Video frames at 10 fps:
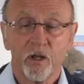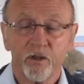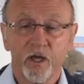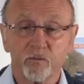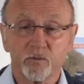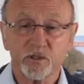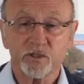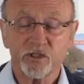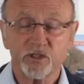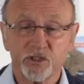that
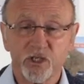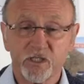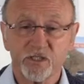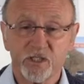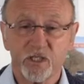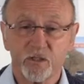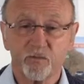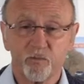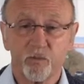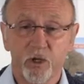was
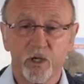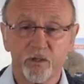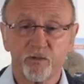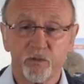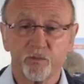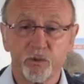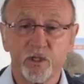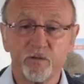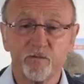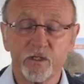suggested by the
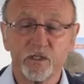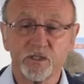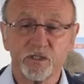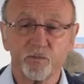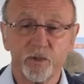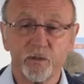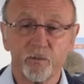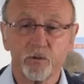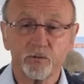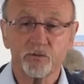previous
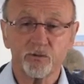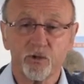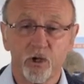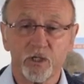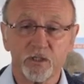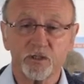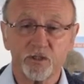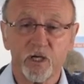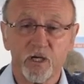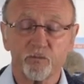people trying to
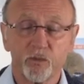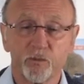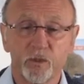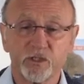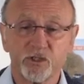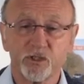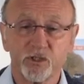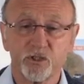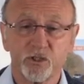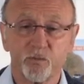get
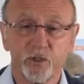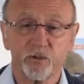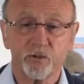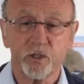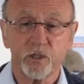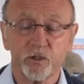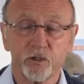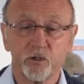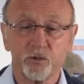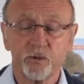permission to build a
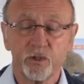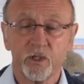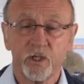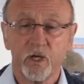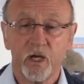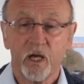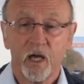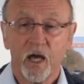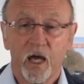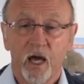lagoon.
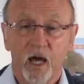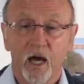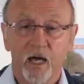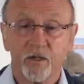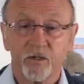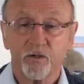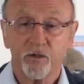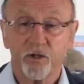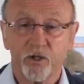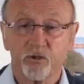And
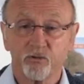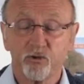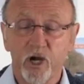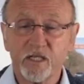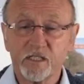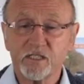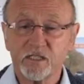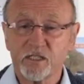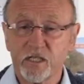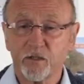the
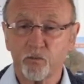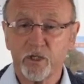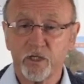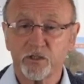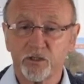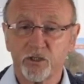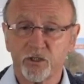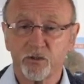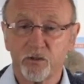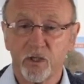greatest thing we can
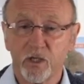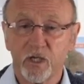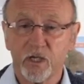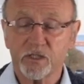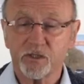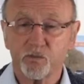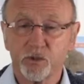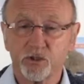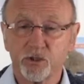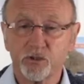do is
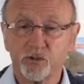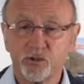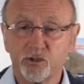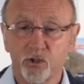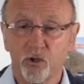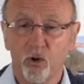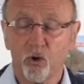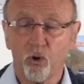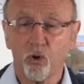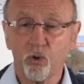produce
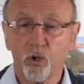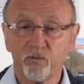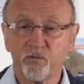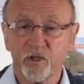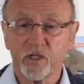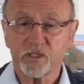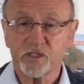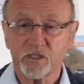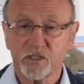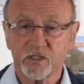all of
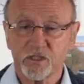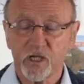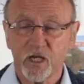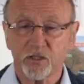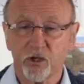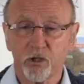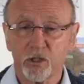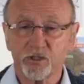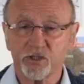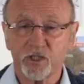this
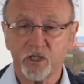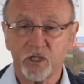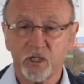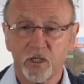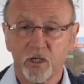technology